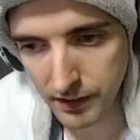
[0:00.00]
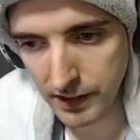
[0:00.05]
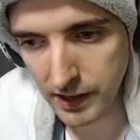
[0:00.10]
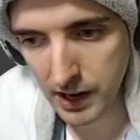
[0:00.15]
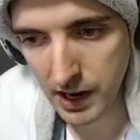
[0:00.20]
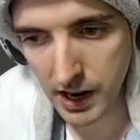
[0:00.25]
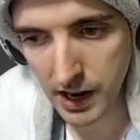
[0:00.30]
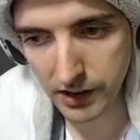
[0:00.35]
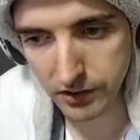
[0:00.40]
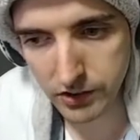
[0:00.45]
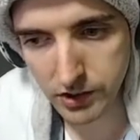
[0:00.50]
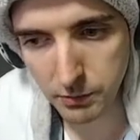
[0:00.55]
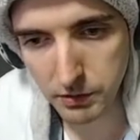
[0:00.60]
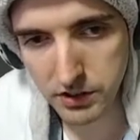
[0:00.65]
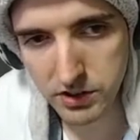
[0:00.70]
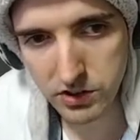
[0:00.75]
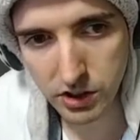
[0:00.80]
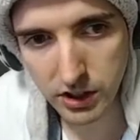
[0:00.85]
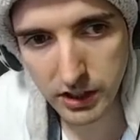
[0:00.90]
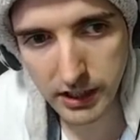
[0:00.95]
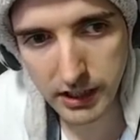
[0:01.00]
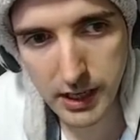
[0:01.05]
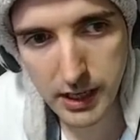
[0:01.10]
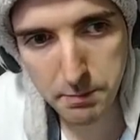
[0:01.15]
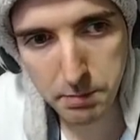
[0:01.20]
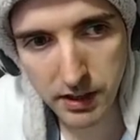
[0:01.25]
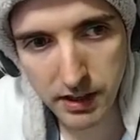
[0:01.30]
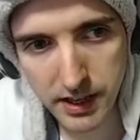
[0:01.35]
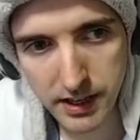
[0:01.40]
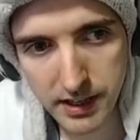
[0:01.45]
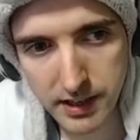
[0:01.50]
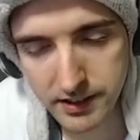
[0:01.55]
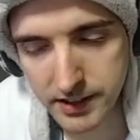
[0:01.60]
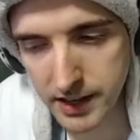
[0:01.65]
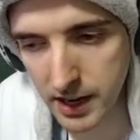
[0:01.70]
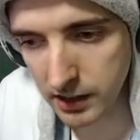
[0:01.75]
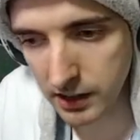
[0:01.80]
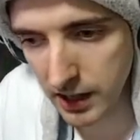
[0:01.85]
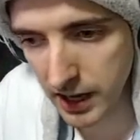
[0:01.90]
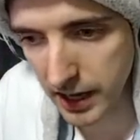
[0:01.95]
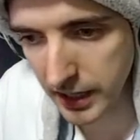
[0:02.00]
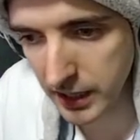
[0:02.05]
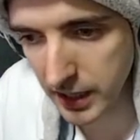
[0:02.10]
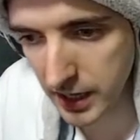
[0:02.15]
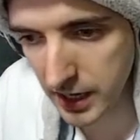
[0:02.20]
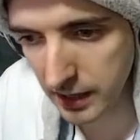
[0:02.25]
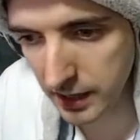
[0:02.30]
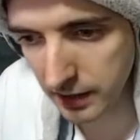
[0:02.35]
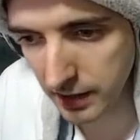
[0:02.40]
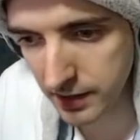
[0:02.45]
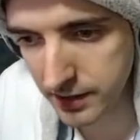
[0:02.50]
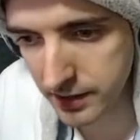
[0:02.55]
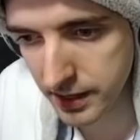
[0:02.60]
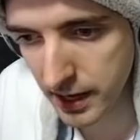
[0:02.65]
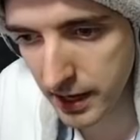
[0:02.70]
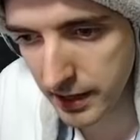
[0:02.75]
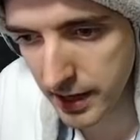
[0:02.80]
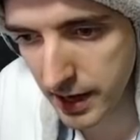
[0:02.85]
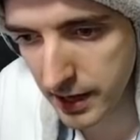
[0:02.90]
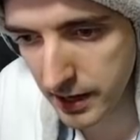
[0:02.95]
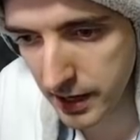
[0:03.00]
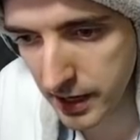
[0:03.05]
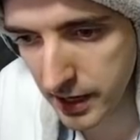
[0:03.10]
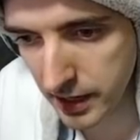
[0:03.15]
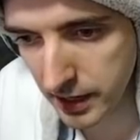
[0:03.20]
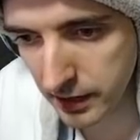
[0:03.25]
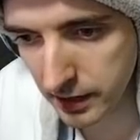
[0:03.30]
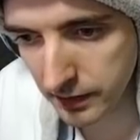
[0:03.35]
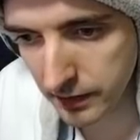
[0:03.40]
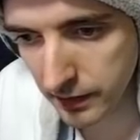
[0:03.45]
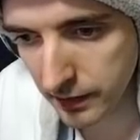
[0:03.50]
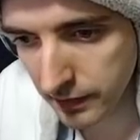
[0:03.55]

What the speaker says: All right, so we're just gonna keep playing this out like let's say that